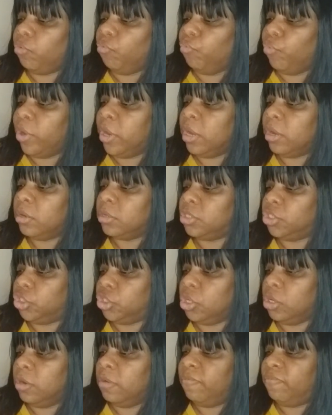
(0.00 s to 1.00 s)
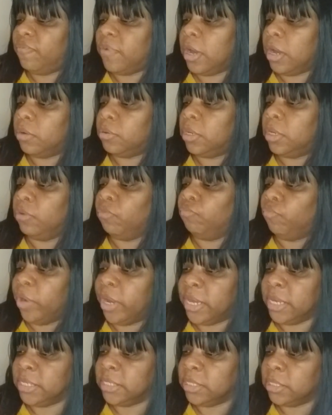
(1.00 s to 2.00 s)
rare sugar found in
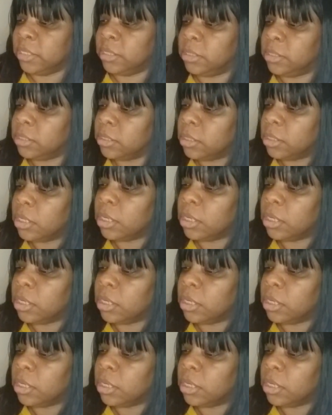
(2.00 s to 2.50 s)
raisins,